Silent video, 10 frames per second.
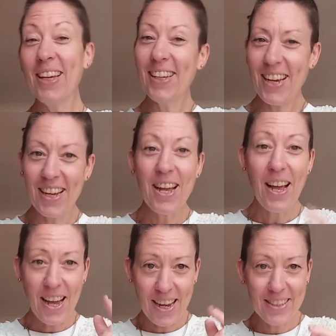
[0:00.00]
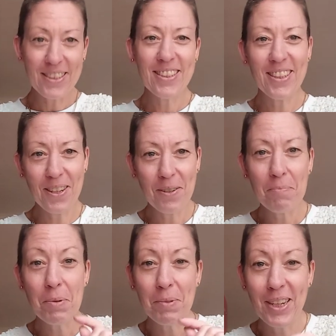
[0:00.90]
Yeah. And so,
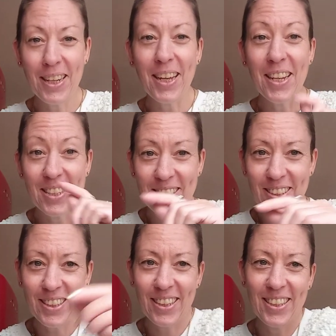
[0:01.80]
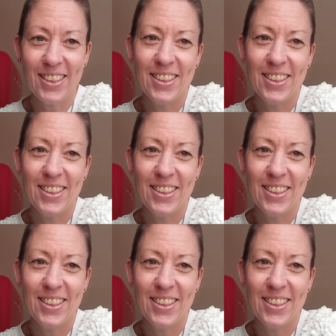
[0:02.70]
bye-bye. Don't die.